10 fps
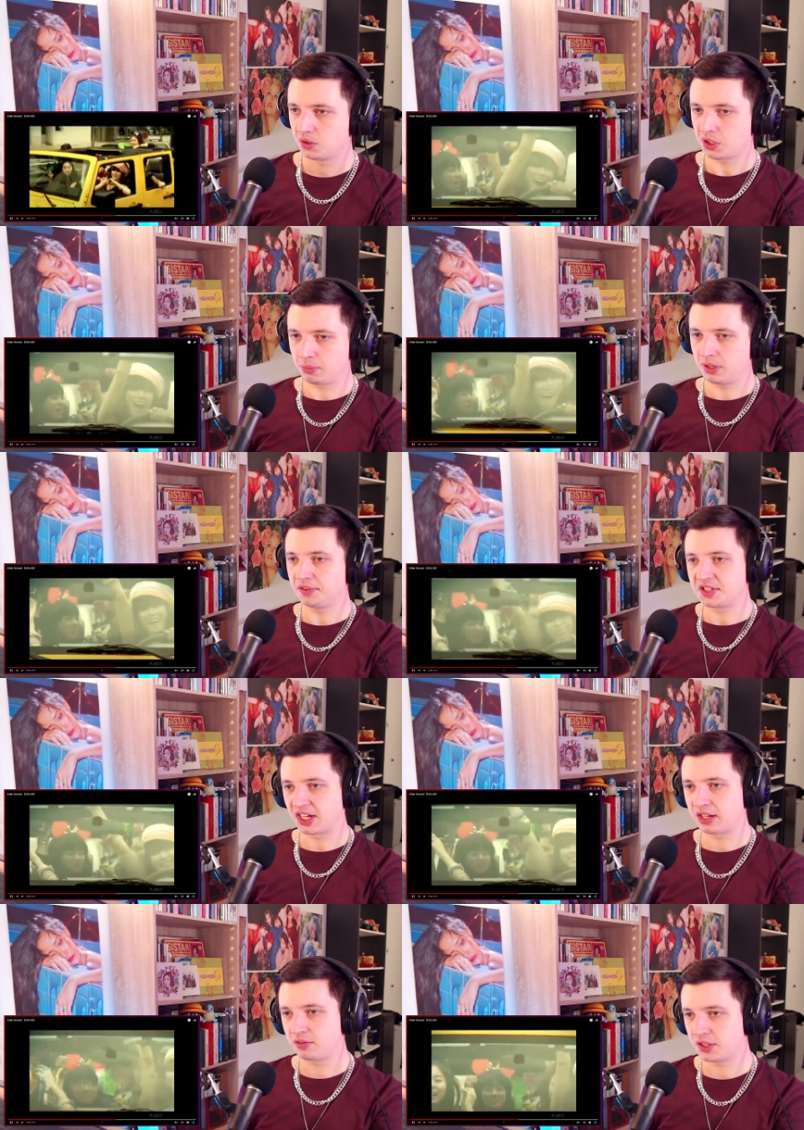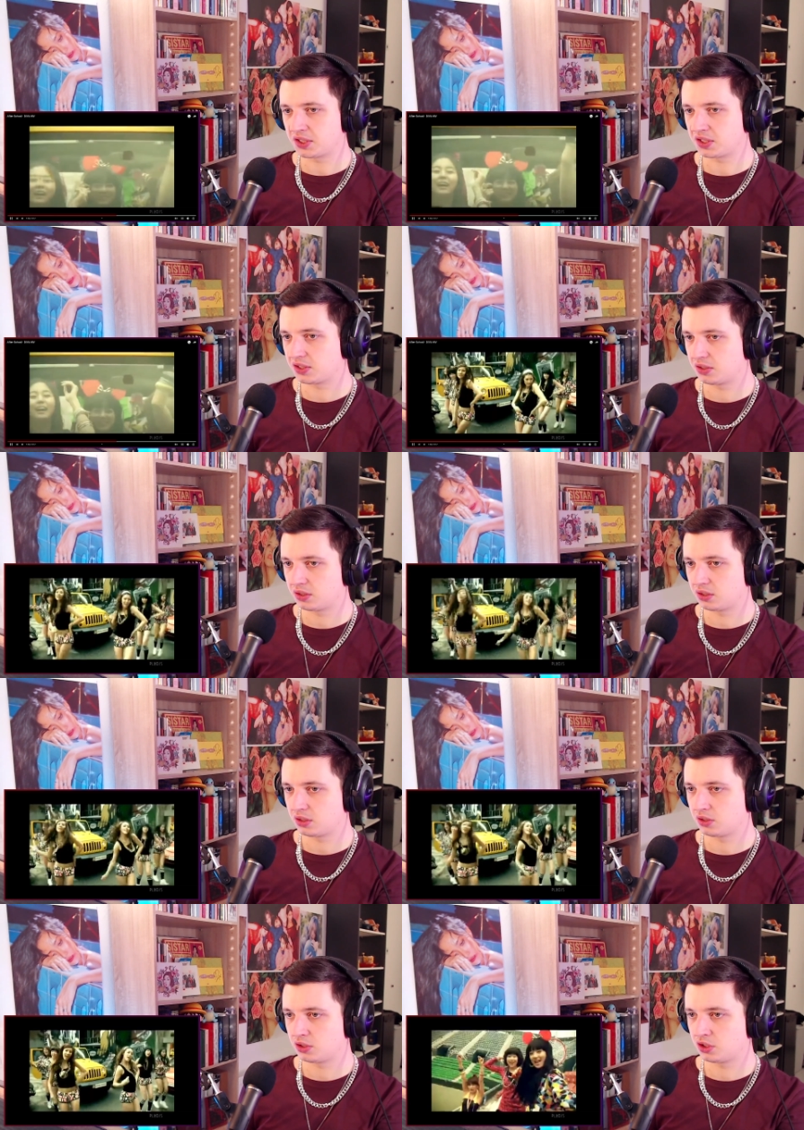So I believe the second was
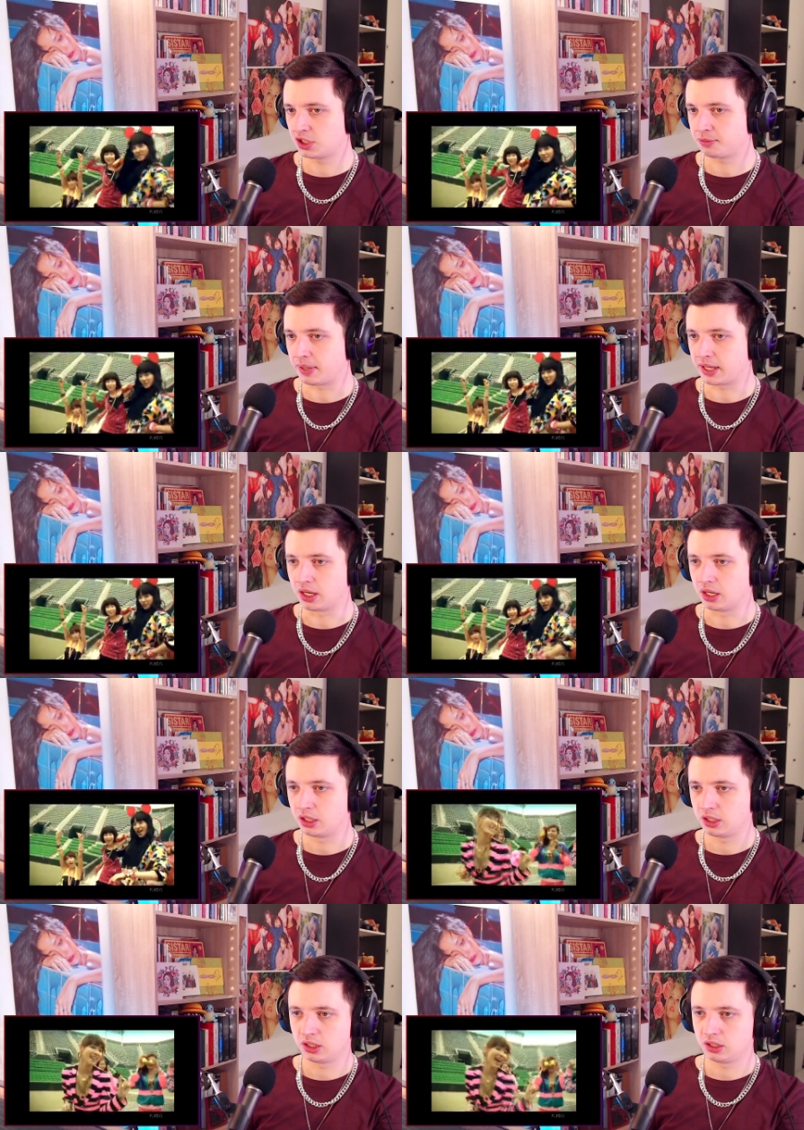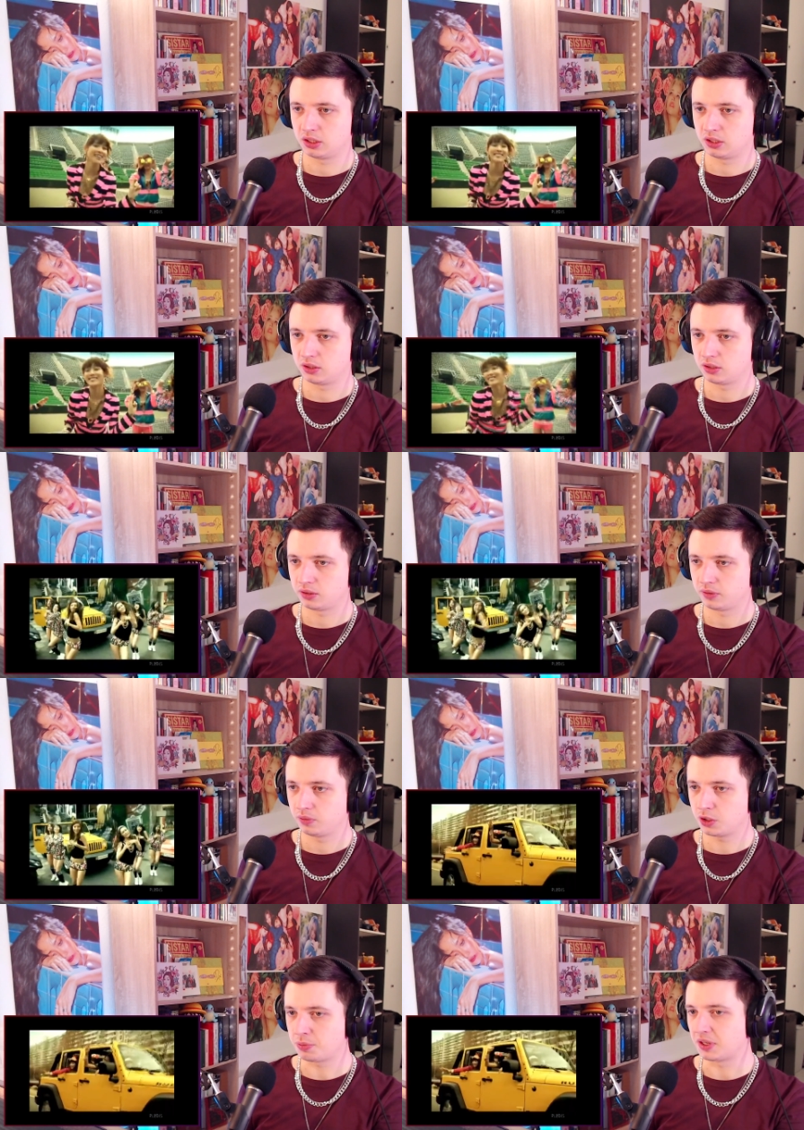just Bekah,
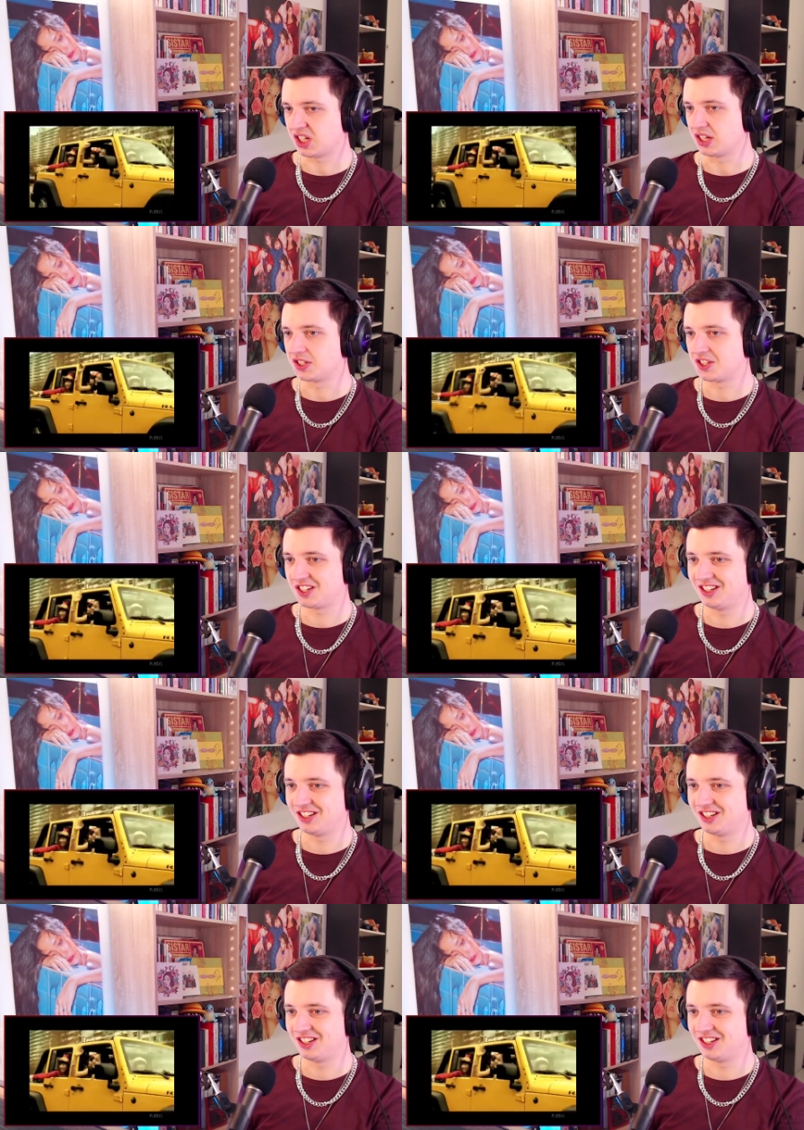which makes sense.